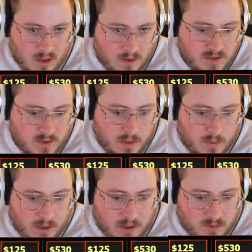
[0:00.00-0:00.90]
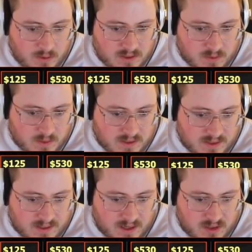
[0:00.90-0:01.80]
I'm not sure what I want to do with this queen
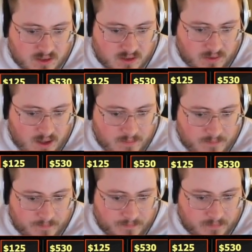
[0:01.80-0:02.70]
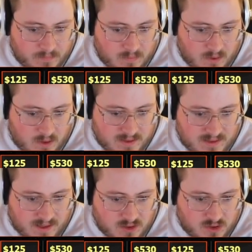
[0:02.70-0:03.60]
six, actually, on the flop, on this
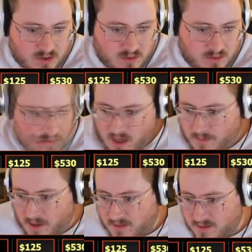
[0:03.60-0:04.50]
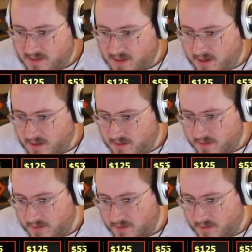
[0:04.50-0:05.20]
texture. I'm undecided.